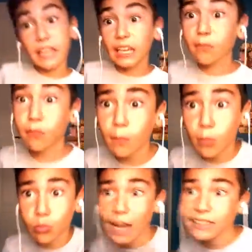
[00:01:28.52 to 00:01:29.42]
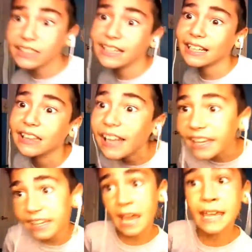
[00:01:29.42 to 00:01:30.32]
He's from the Ratchet and
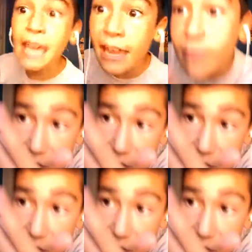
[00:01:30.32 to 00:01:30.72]
Clank game